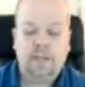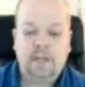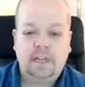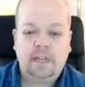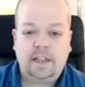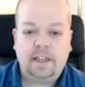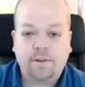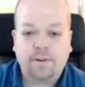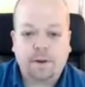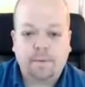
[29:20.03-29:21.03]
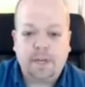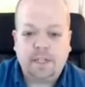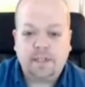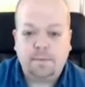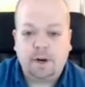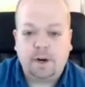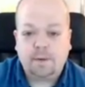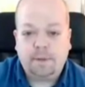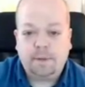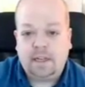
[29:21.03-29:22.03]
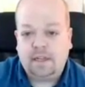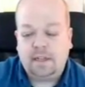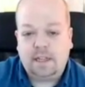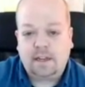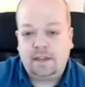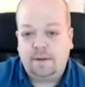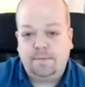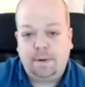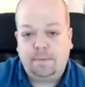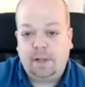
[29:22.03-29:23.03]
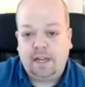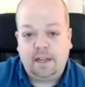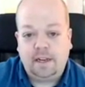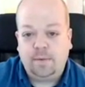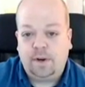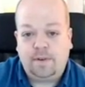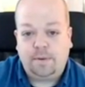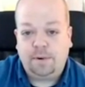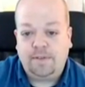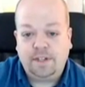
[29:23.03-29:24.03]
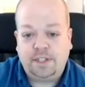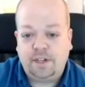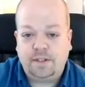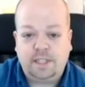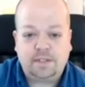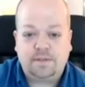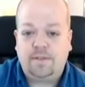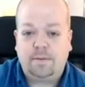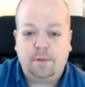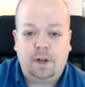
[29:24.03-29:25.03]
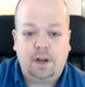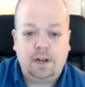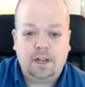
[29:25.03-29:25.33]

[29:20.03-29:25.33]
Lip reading: Yeah, that's a great recommendation, Mark. I mean, that could have applied to any one of our previous shows. That's great for blogging.